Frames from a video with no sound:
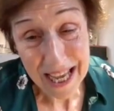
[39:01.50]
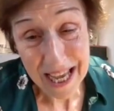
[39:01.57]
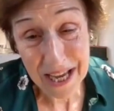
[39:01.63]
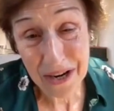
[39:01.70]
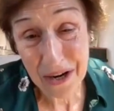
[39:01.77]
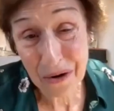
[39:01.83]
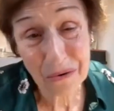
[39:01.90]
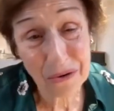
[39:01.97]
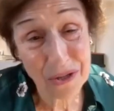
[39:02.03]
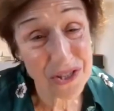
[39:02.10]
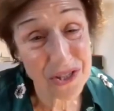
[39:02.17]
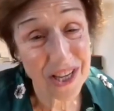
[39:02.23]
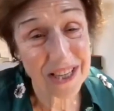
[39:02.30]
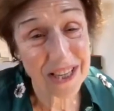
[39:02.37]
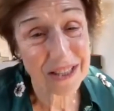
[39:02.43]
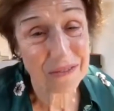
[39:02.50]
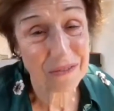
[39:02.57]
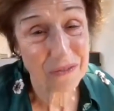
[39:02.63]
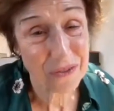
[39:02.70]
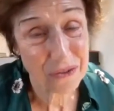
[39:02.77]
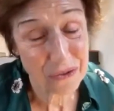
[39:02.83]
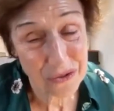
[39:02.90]
And I always got
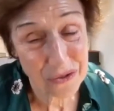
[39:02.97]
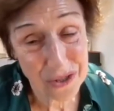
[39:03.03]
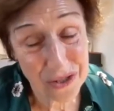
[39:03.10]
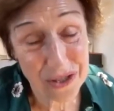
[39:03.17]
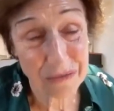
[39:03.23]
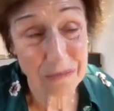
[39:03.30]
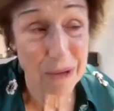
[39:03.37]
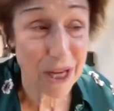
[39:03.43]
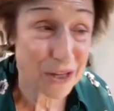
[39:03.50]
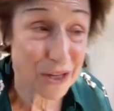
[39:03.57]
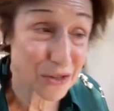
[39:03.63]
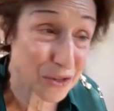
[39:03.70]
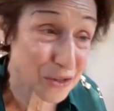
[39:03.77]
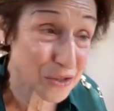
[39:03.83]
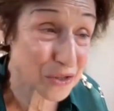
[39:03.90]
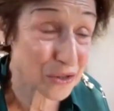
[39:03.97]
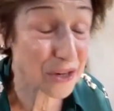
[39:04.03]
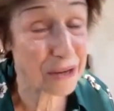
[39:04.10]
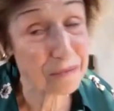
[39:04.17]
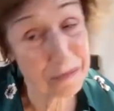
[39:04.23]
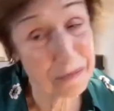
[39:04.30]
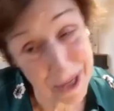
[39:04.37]
confused. Is it patience or
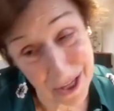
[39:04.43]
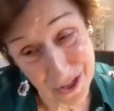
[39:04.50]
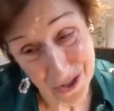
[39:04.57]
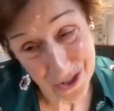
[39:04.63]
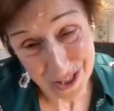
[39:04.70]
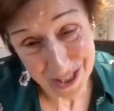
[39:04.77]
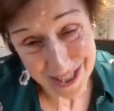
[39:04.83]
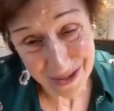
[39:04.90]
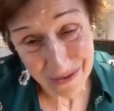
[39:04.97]
impatience?